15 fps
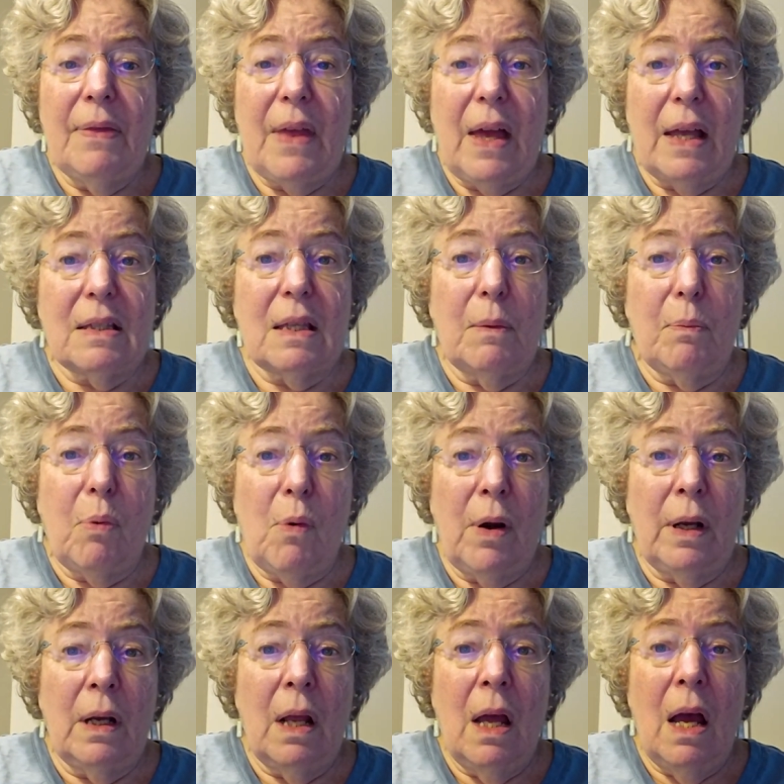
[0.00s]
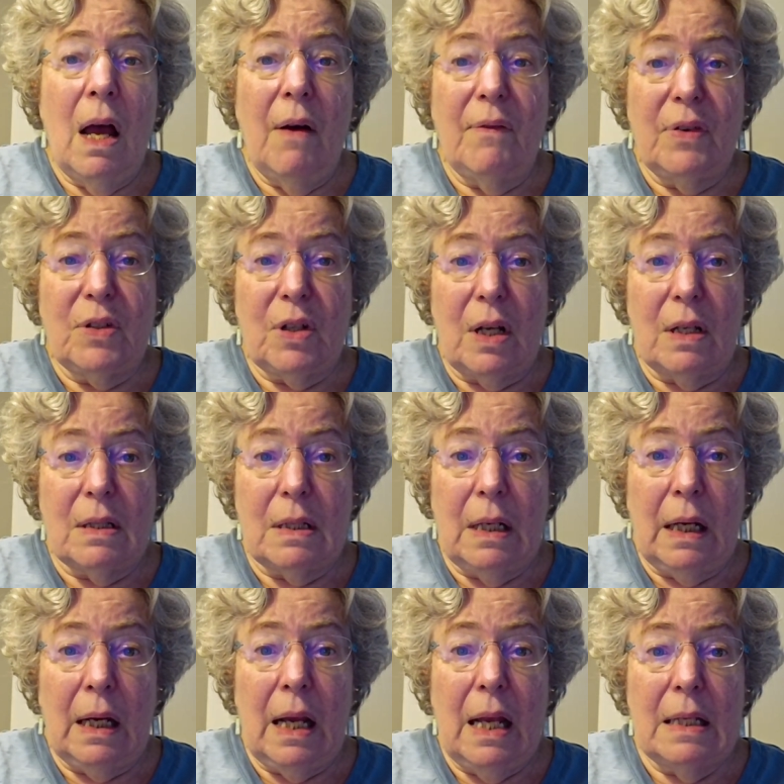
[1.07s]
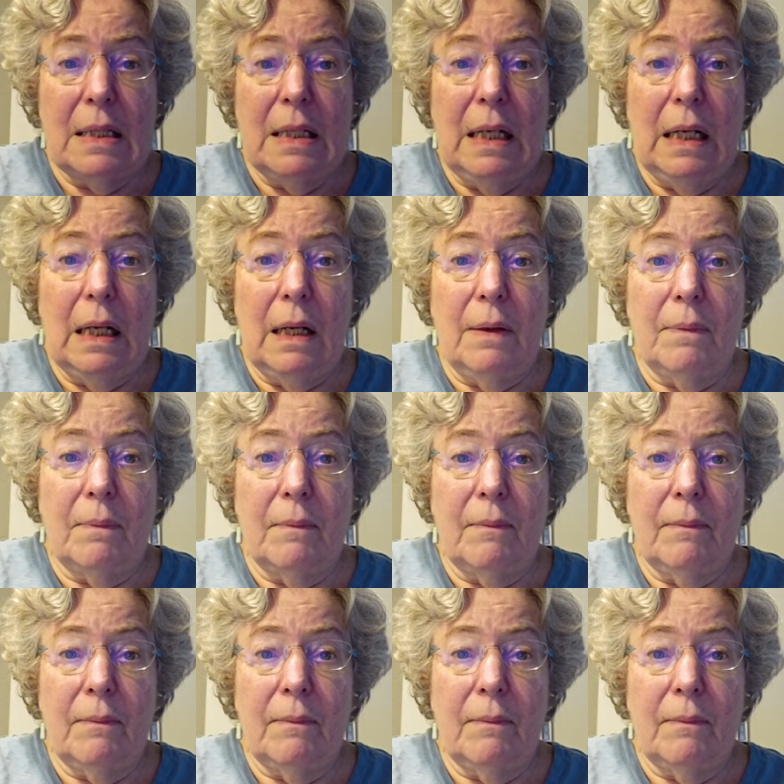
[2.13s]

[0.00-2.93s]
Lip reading: That's the point of adjusting as needed.